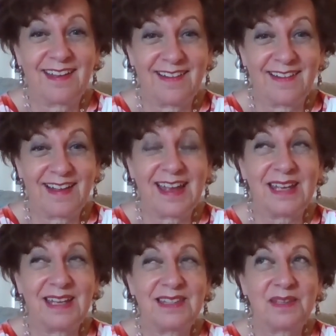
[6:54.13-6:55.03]
Okay,
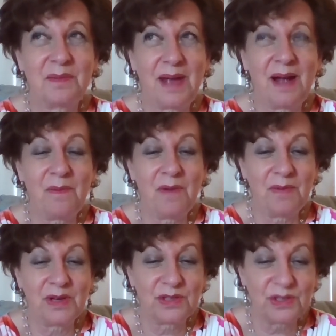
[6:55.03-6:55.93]
it's about what we
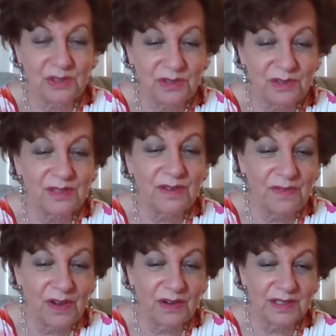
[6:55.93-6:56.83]
choose to
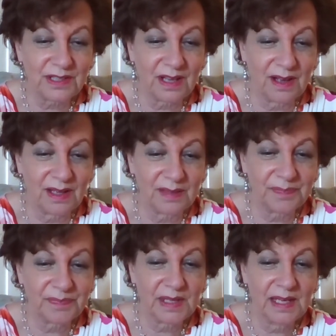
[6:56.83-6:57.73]
focus
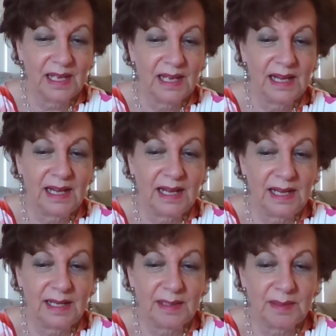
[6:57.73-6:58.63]

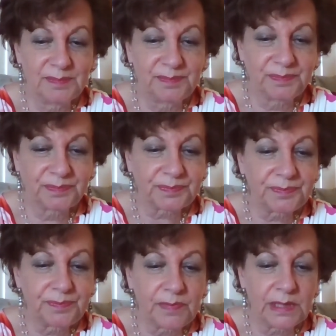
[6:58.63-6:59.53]
on.
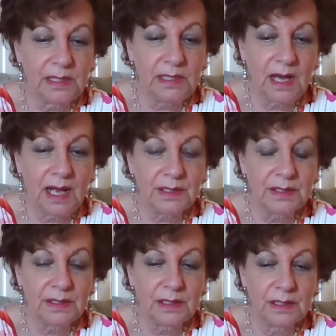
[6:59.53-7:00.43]

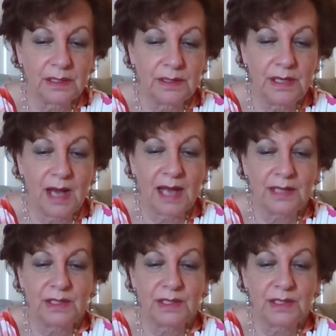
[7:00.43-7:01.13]
Not doing